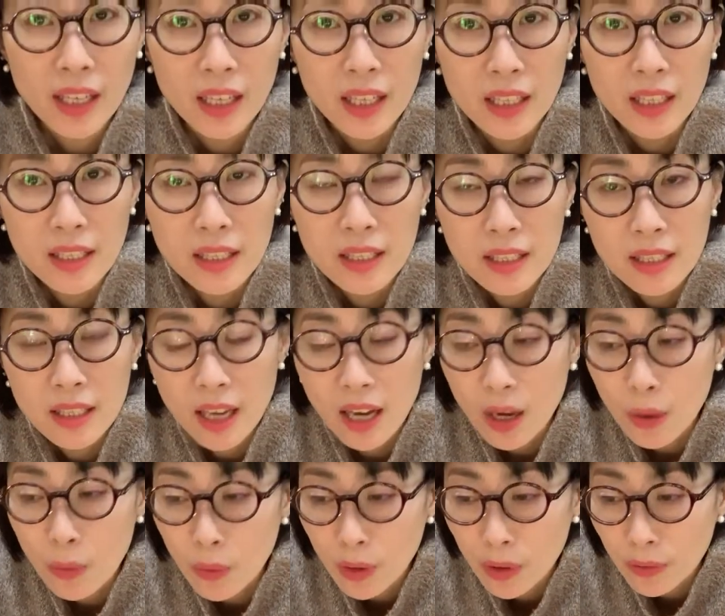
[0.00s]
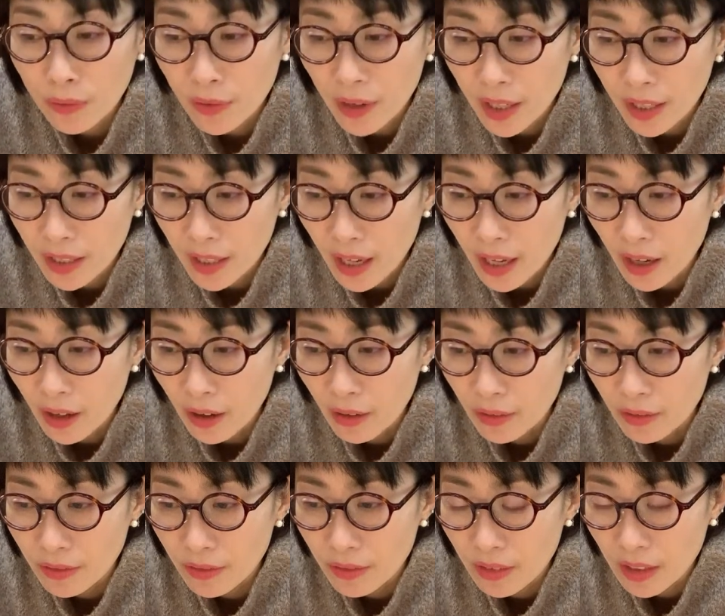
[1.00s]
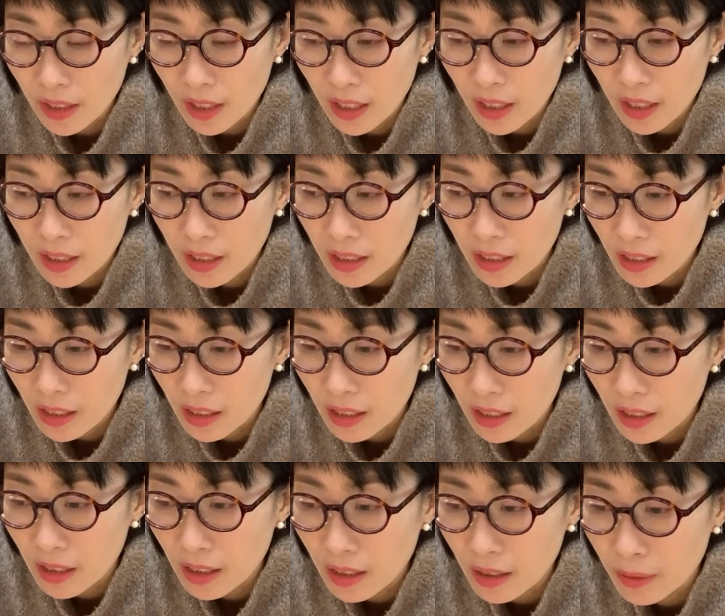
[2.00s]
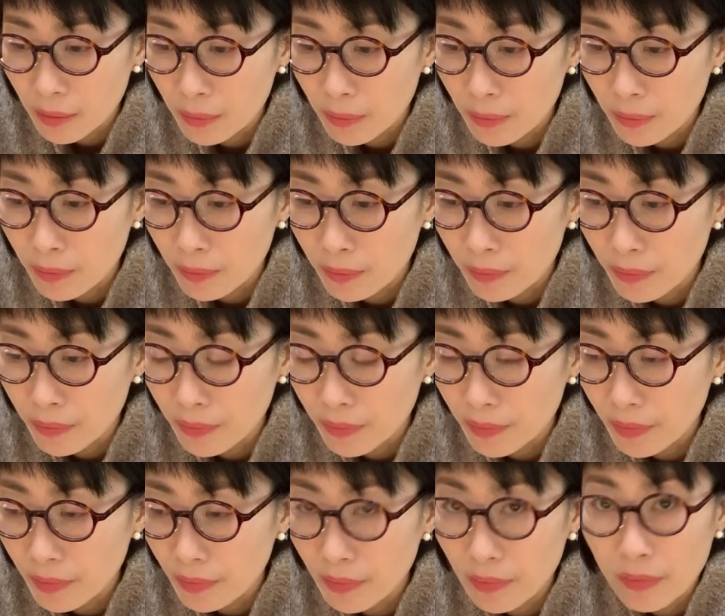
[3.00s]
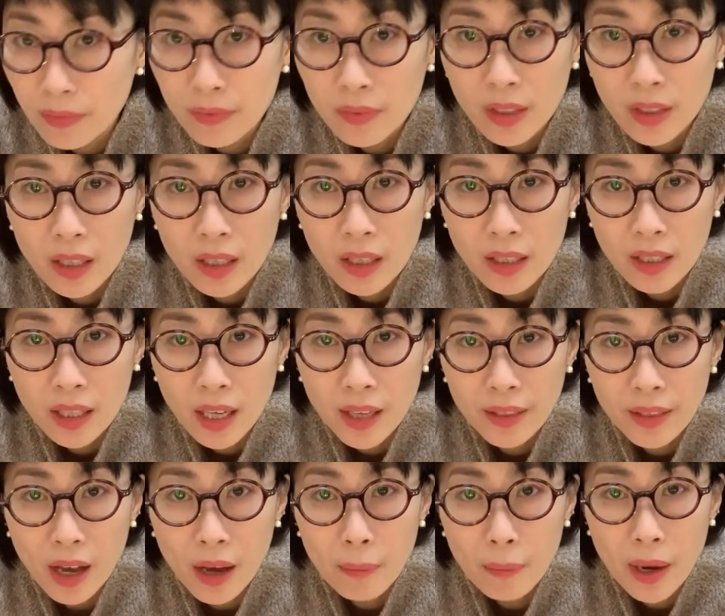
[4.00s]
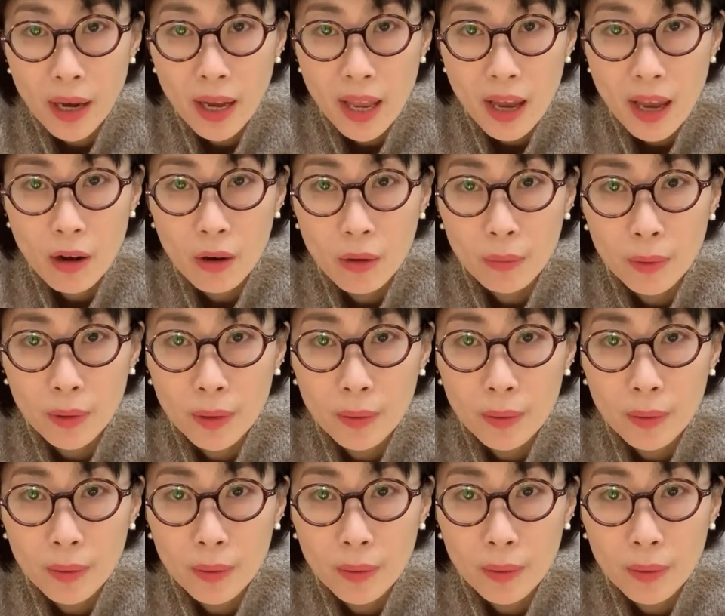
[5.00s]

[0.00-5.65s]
is. I will find out. And um, yeah, that might help.